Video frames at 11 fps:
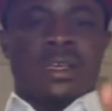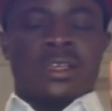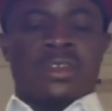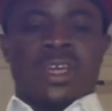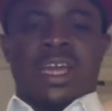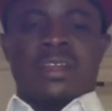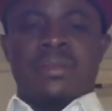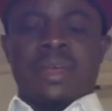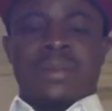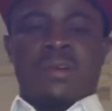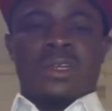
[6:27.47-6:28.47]
You can
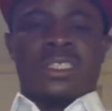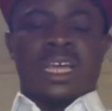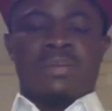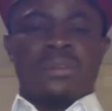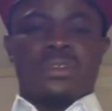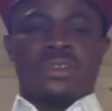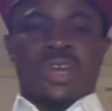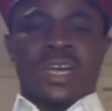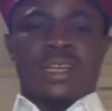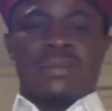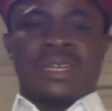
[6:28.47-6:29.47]
remember what happened
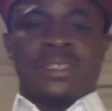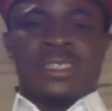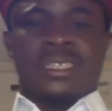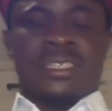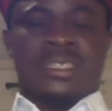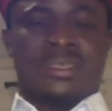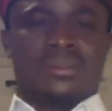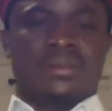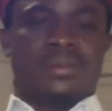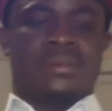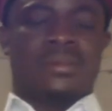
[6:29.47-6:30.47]
to Anambra State
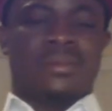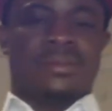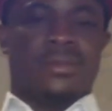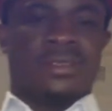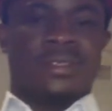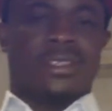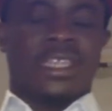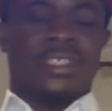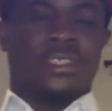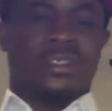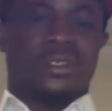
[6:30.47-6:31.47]

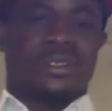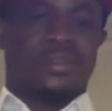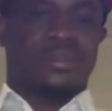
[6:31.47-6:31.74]
stations